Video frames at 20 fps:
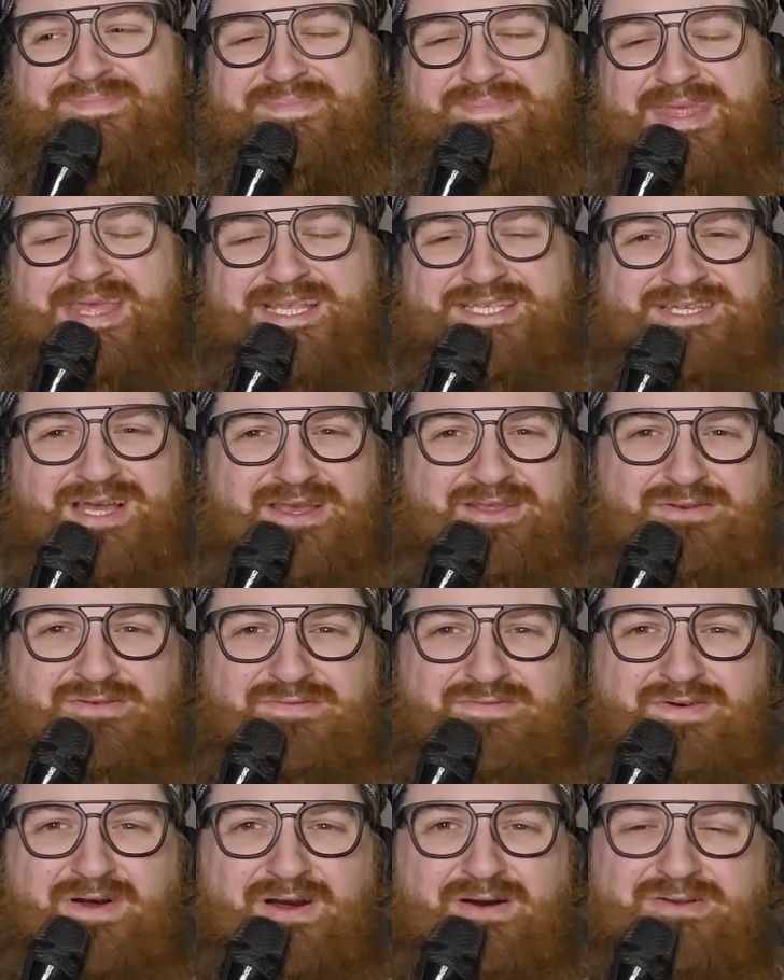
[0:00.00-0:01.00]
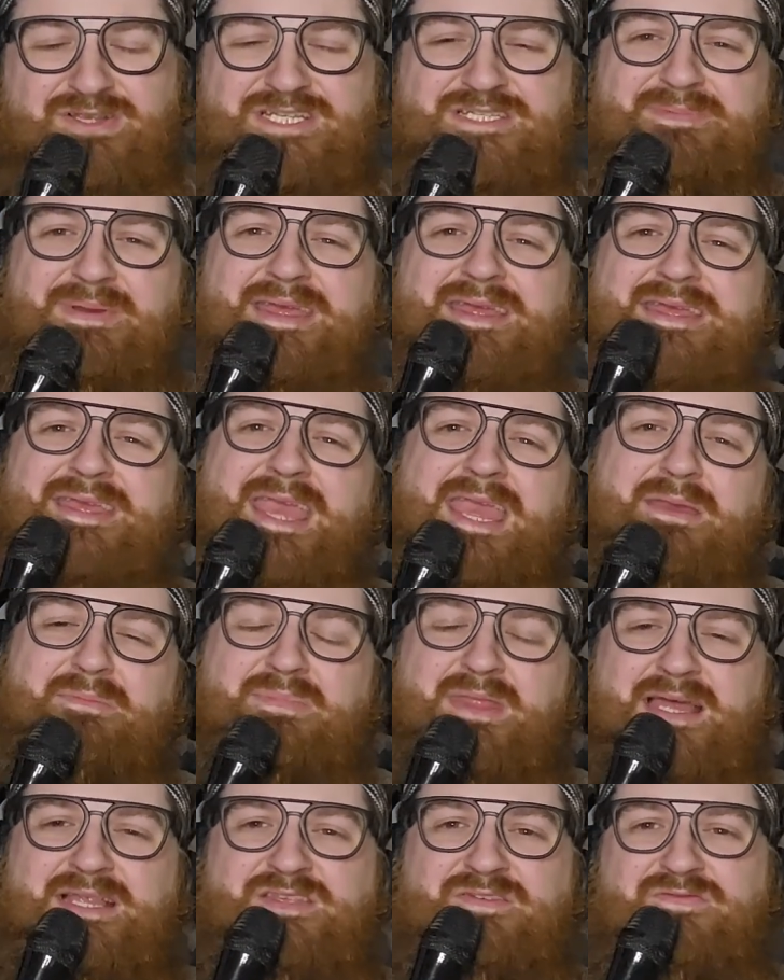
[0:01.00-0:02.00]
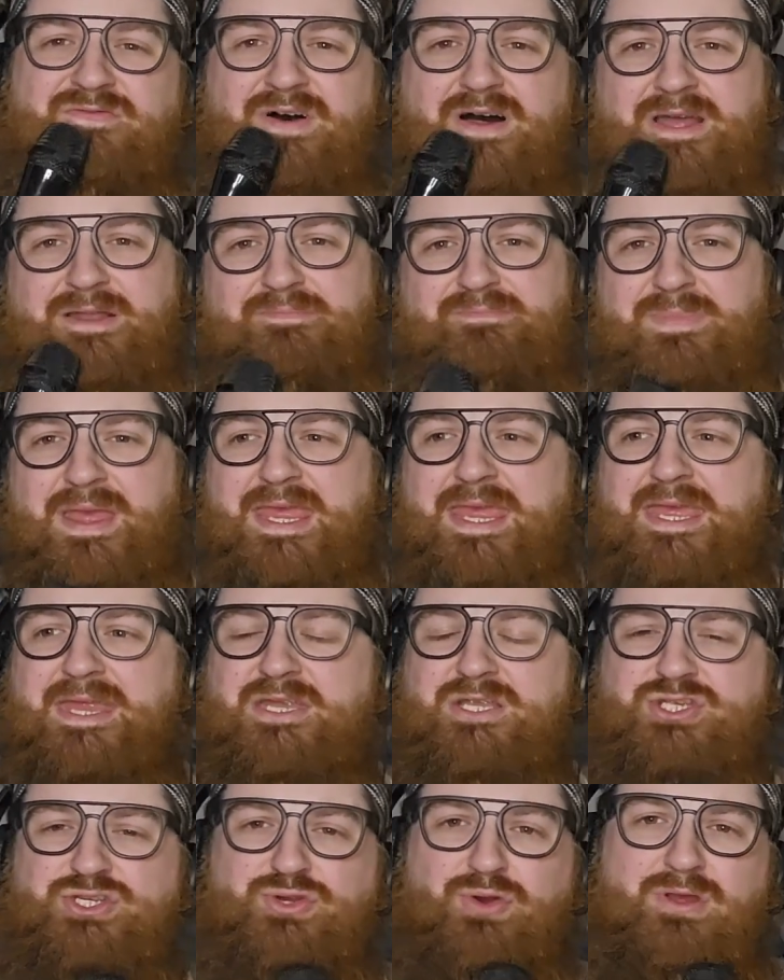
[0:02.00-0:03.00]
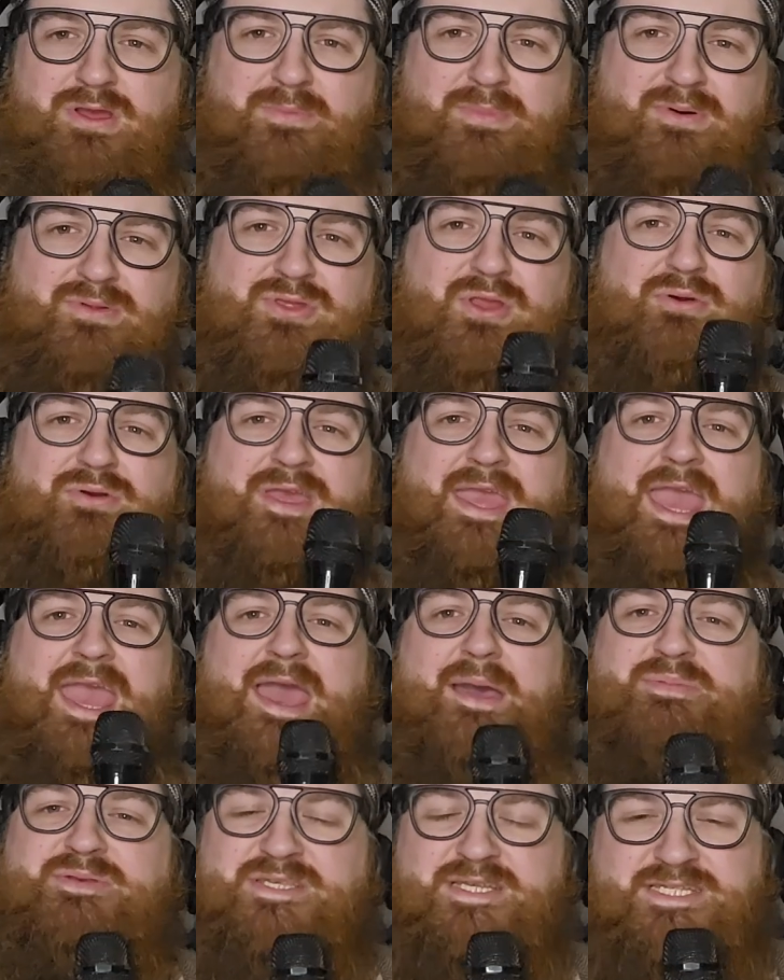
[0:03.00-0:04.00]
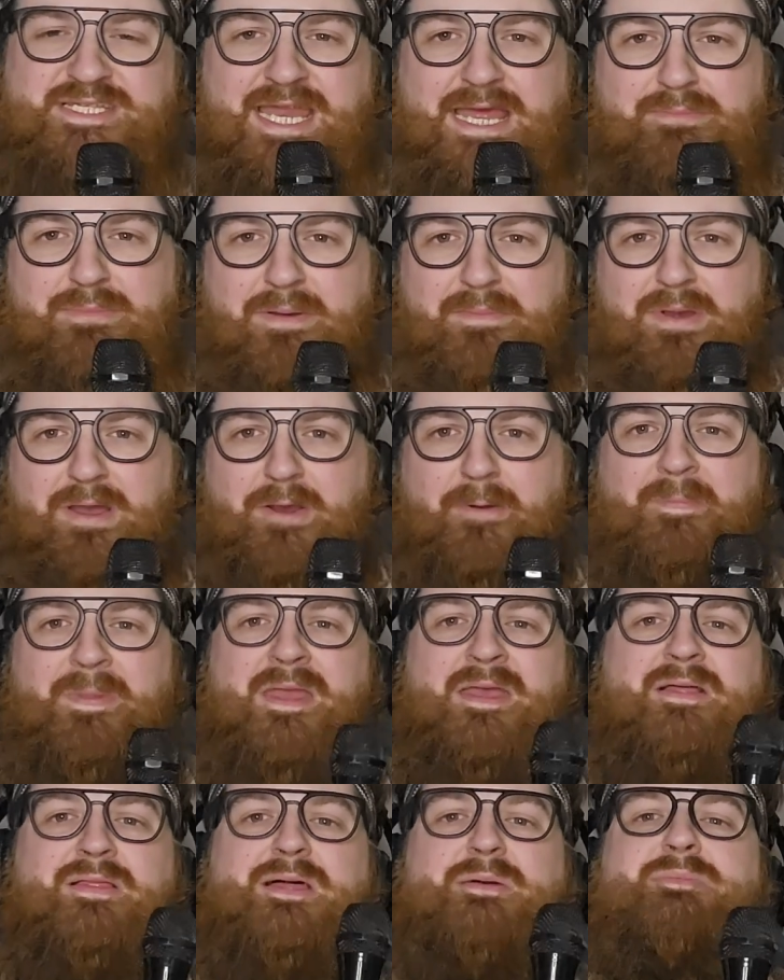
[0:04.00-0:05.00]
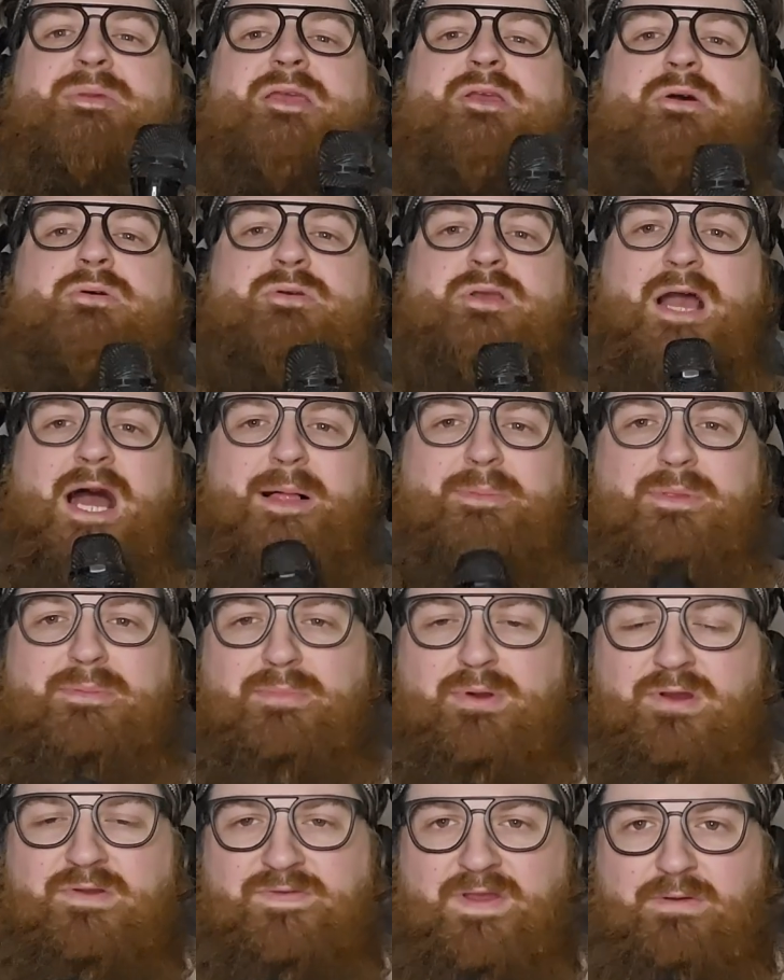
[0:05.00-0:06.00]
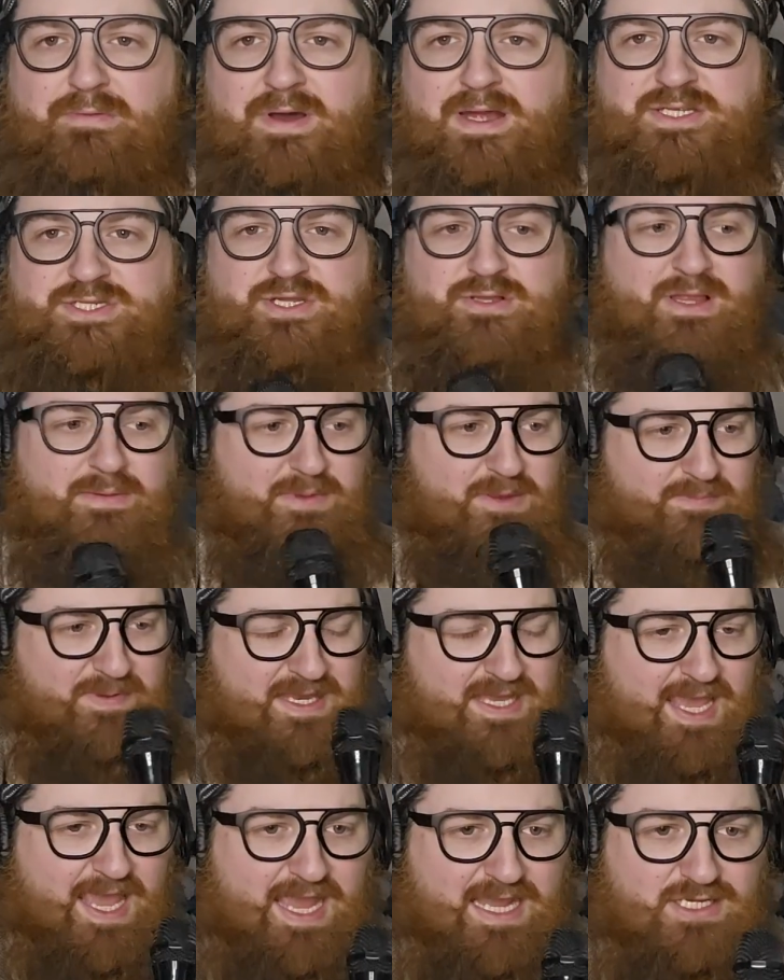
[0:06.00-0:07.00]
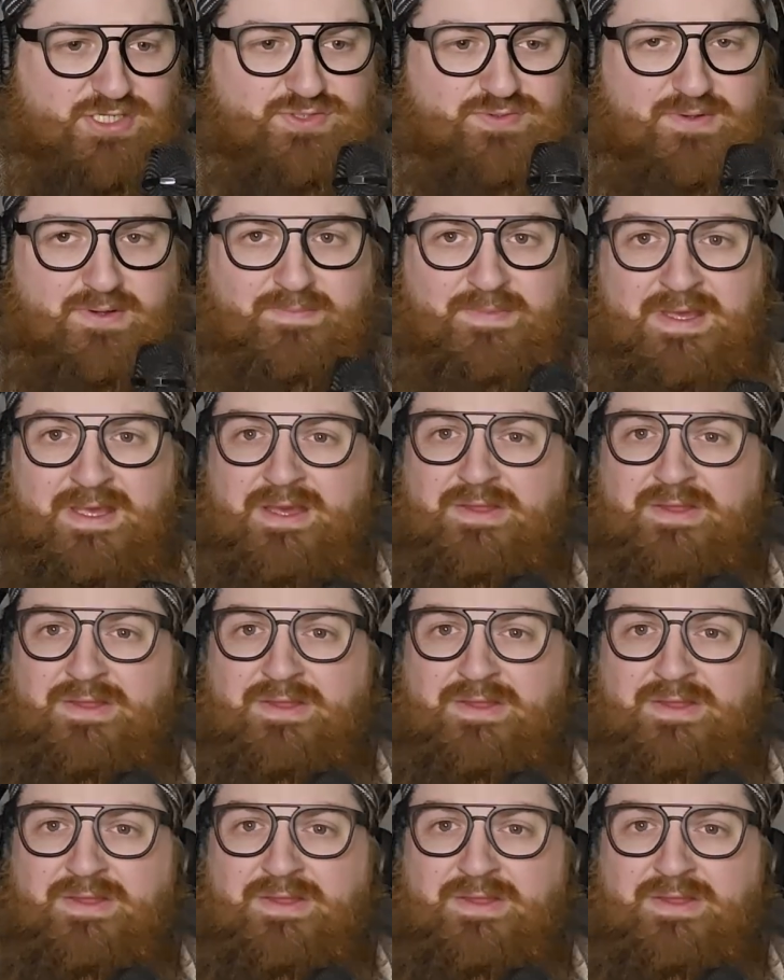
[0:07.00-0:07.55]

it's not your fault. Just make a game that's fun. Make it enjoyable. No caps. It's an MMO. Let me go goblin mode if I want to. Let me be casual.